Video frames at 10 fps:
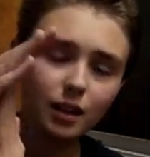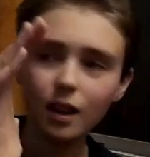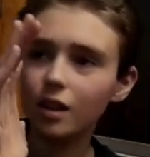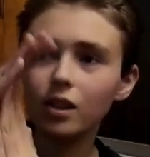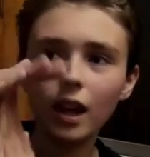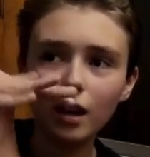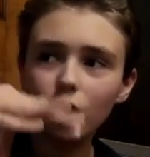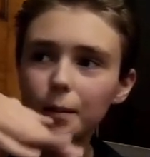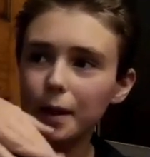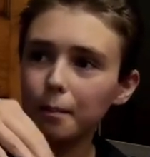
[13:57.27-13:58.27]
it's like going
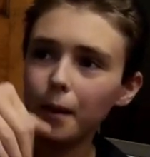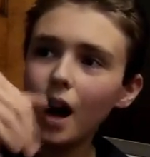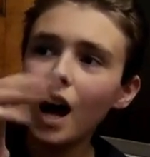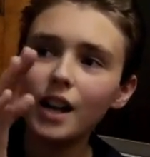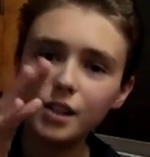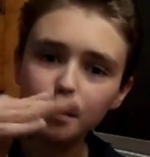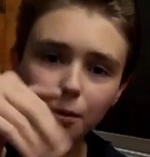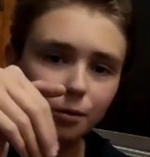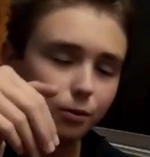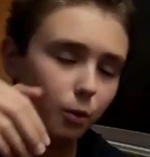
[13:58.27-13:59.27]
to be impossible
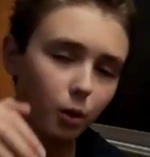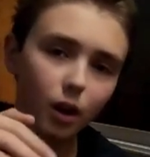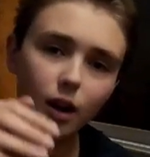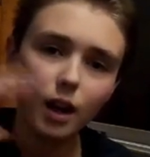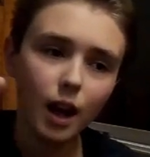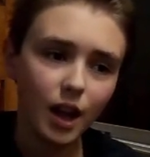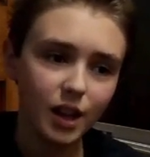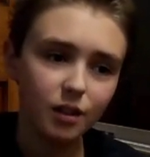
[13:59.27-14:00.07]
for a,